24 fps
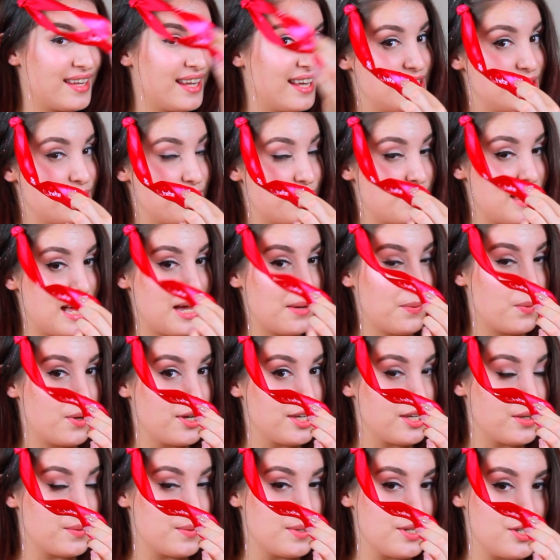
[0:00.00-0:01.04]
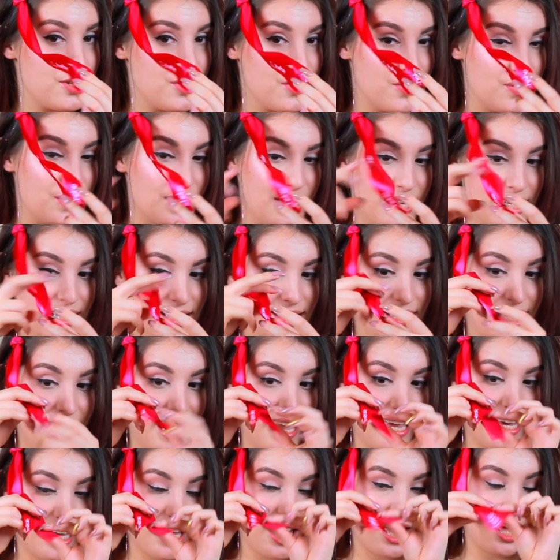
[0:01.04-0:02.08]
So then what you would do is
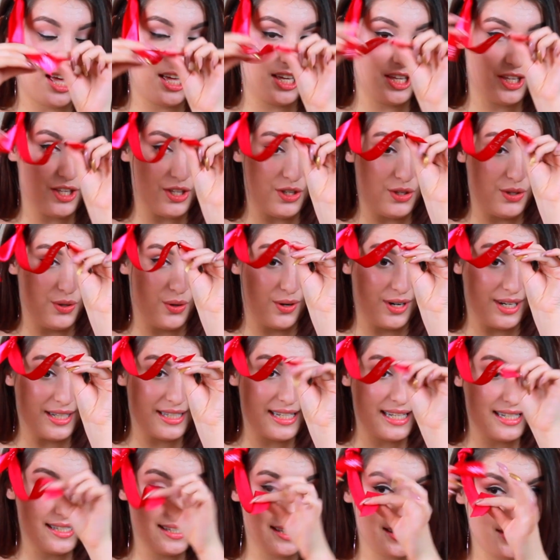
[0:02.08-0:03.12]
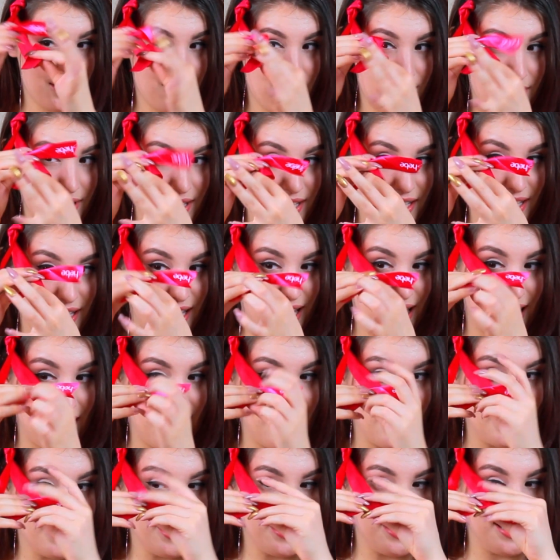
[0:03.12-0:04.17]
take your tinsel
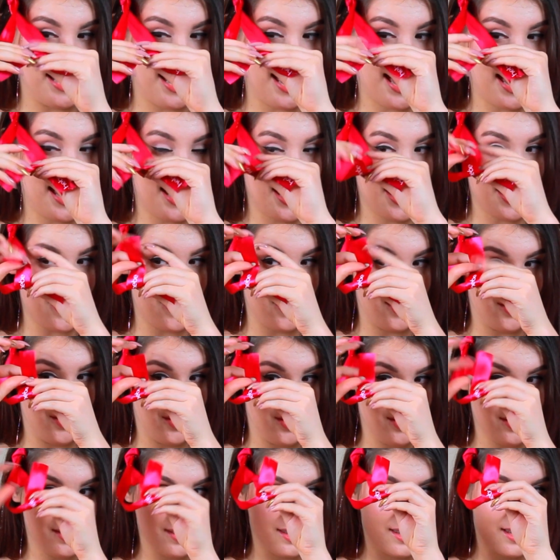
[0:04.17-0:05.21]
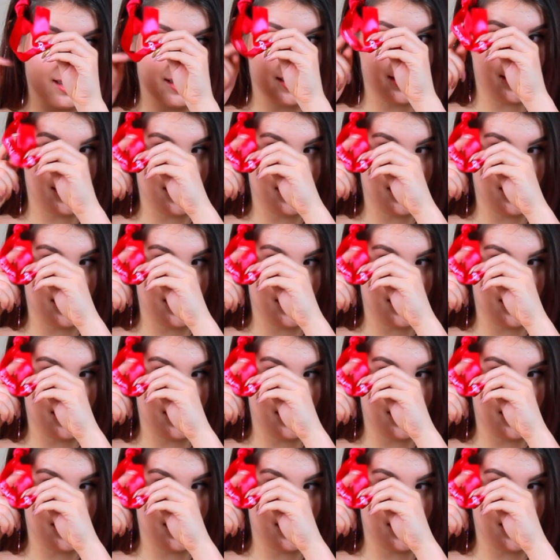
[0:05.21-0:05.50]
and tie the knot